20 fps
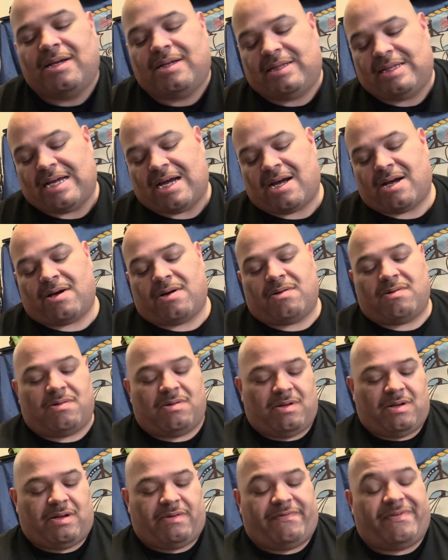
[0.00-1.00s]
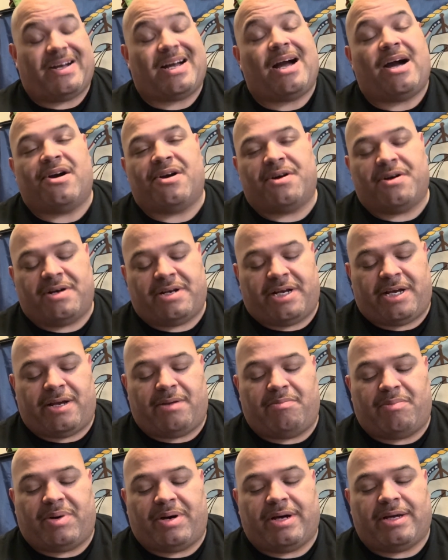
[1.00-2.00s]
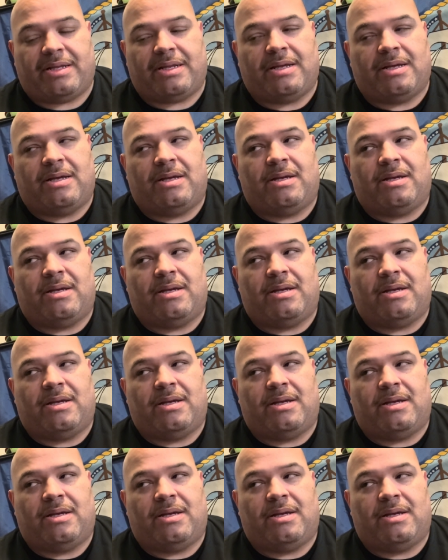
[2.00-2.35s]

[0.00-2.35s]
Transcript: Now, forgot her name, but